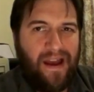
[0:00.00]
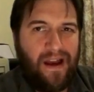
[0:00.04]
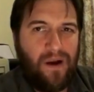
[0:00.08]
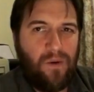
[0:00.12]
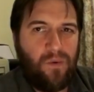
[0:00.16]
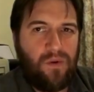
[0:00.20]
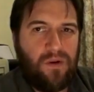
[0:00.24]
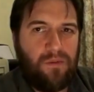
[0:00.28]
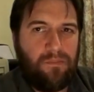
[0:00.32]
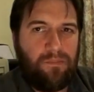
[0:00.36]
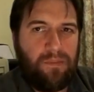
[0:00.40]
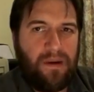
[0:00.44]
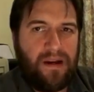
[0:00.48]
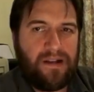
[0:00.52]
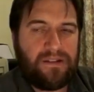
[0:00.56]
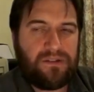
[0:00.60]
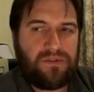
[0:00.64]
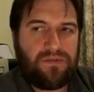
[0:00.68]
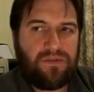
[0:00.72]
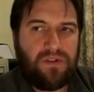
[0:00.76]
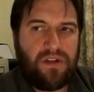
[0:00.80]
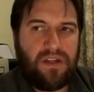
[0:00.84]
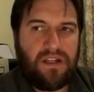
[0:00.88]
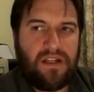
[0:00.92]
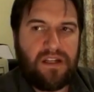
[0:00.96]
hour
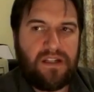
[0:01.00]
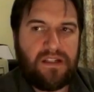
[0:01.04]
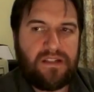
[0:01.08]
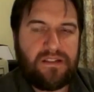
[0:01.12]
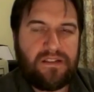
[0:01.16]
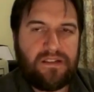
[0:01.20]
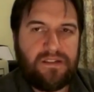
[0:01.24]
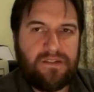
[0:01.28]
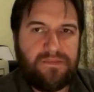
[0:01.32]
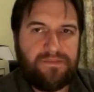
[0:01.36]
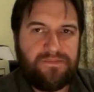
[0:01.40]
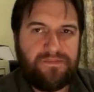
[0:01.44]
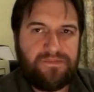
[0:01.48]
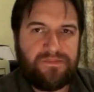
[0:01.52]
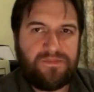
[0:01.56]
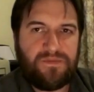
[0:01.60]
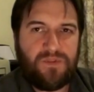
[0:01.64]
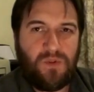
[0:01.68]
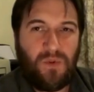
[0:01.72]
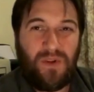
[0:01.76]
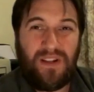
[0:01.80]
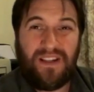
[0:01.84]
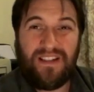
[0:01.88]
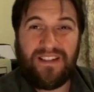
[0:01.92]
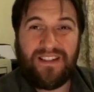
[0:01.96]
battery in it.
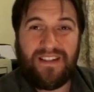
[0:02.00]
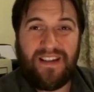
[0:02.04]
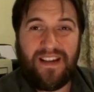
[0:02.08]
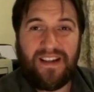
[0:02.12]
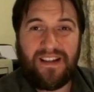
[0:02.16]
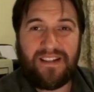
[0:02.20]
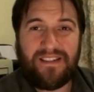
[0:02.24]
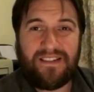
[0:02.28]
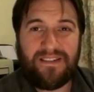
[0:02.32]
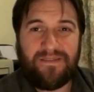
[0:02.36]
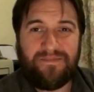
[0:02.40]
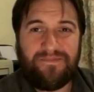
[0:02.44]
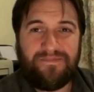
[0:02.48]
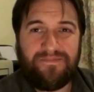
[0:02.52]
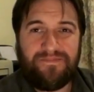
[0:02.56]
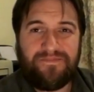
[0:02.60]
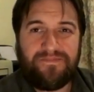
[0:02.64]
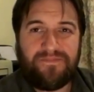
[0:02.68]
26.